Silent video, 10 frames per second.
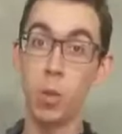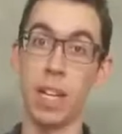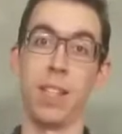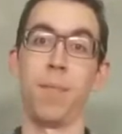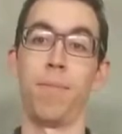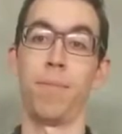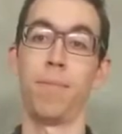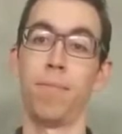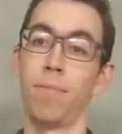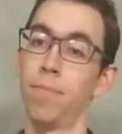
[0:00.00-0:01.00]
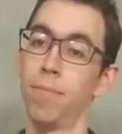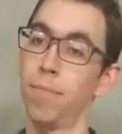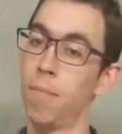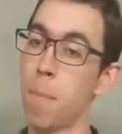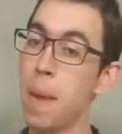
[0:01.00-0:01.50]
you need them?
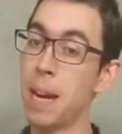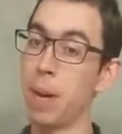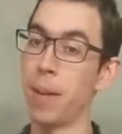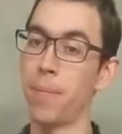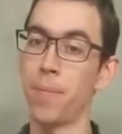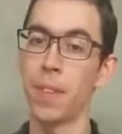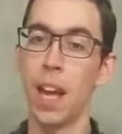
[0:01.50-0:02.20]
Maybe.